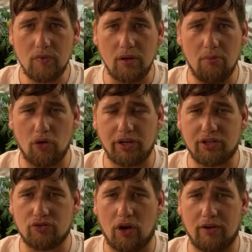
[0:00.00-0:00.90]

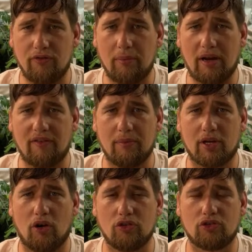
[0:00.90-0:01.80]
Monty's trying, from My Family
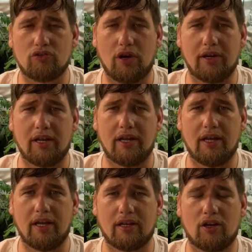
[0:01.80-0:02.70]
Gardens, trying
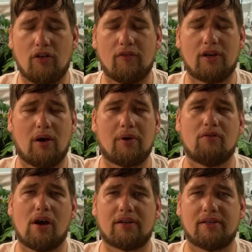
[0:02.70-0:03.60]
to
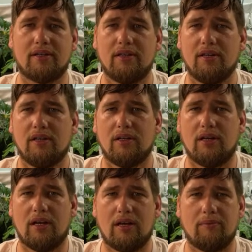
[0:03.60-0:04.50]
counteract it
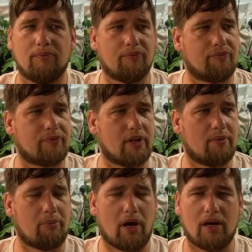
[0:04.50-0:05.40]

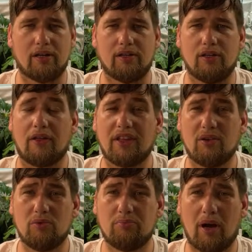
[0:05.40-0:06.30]
by, I think
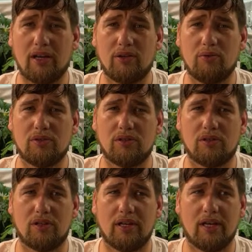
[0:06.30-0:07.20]
it was by
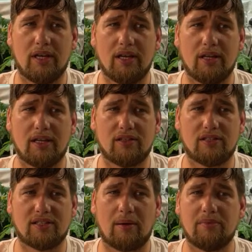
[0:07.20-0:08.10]
using like the
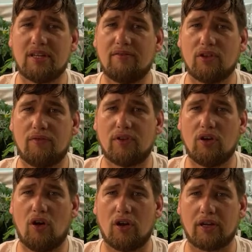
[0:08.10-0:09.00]
stems and everything off the
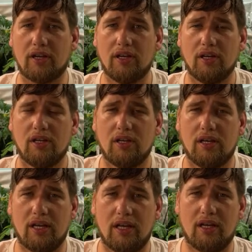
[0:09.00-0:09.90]
garlic,
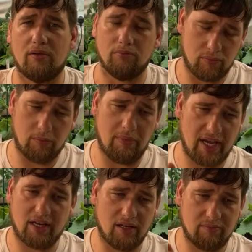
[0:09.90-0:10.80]

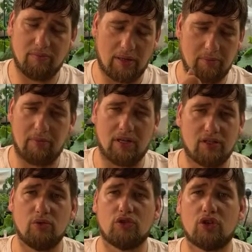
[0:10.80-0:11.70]
making a
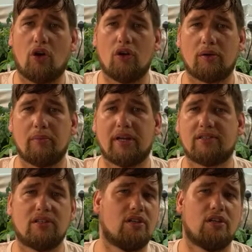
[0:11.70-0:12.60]
huge garlic
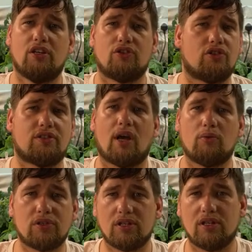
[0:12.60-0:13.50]
mix and just
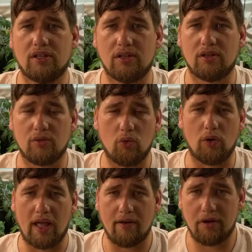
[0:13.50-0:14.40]
dousing the
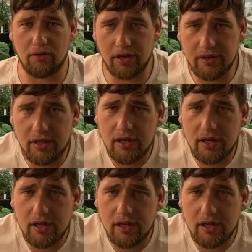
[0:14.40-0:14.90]
whole area in it.